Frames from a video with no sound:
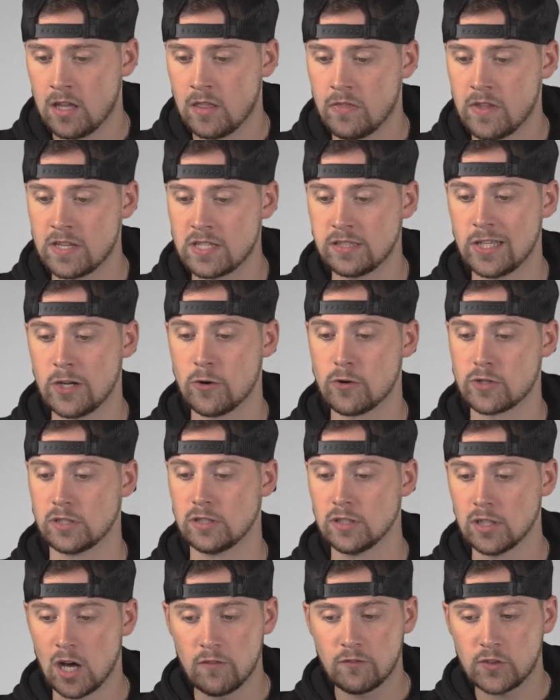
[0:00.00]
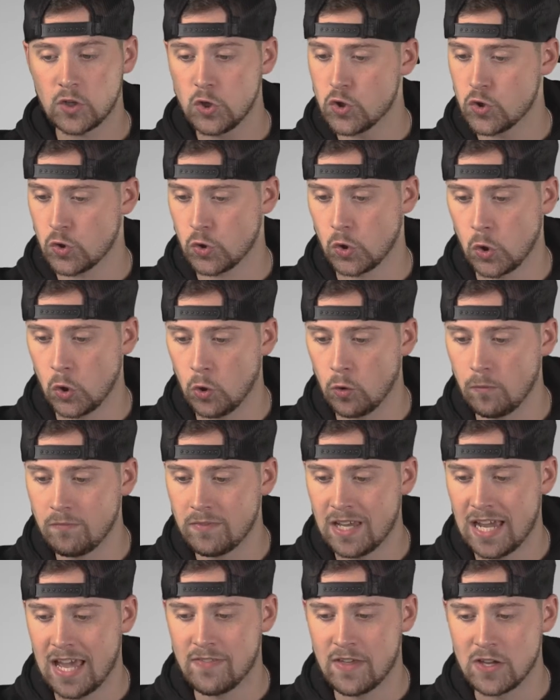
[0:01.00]
These leaders love control
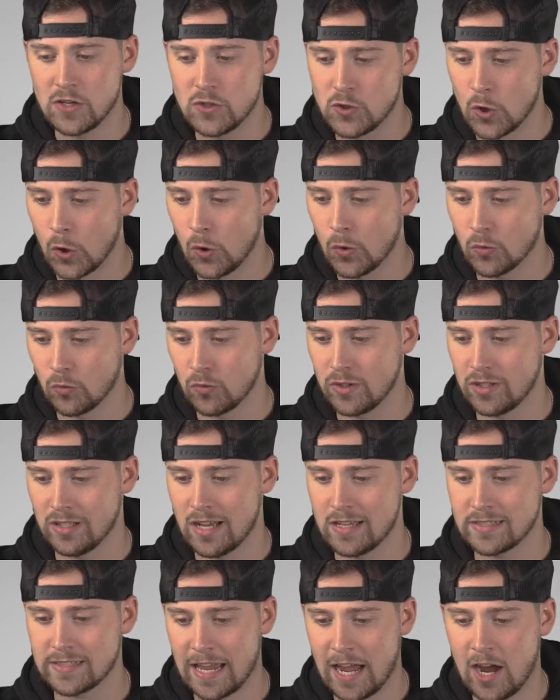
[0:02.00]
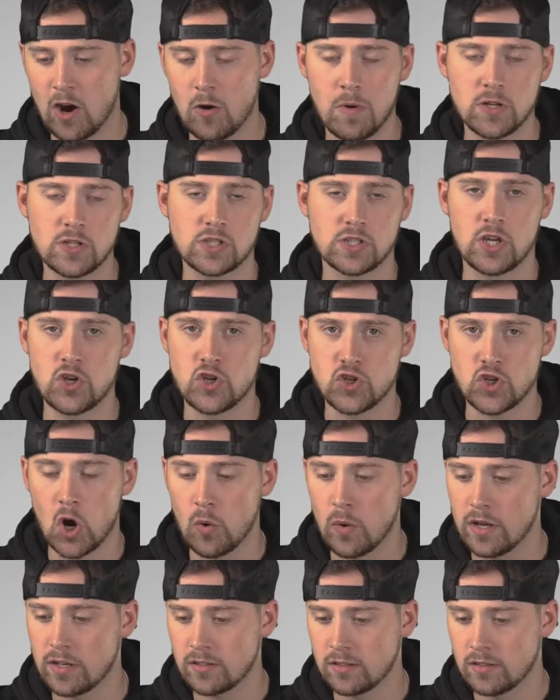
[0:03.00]
and they don't realize how much they
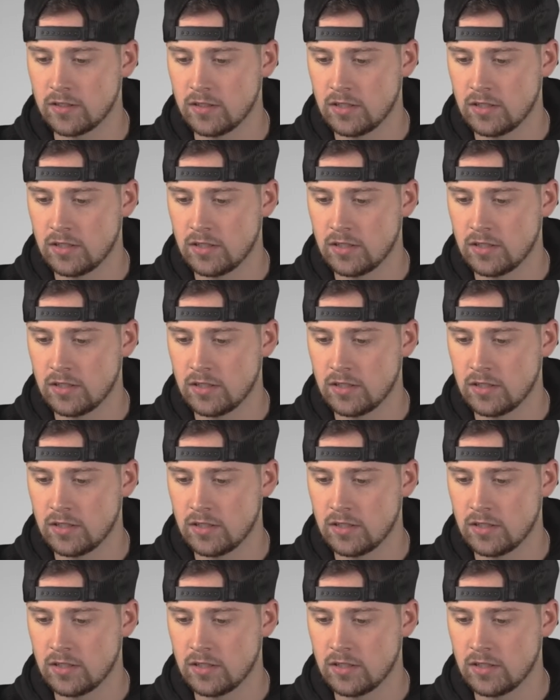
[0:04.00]
show it.